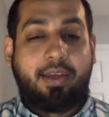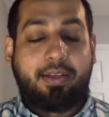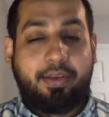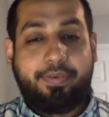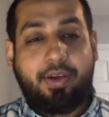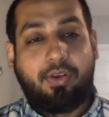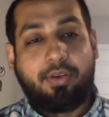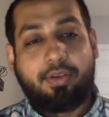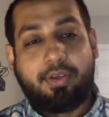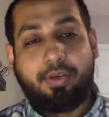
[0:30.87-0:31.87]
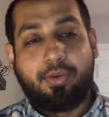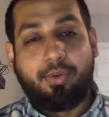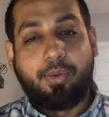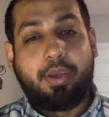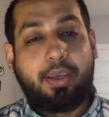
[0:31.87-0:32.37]
difficult
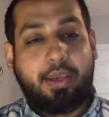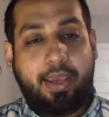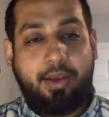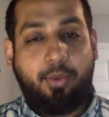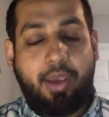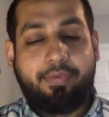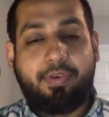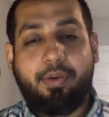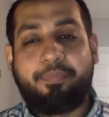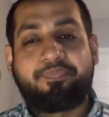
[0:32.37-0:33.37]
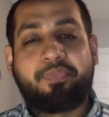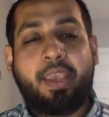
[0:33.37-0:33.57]
to get away from.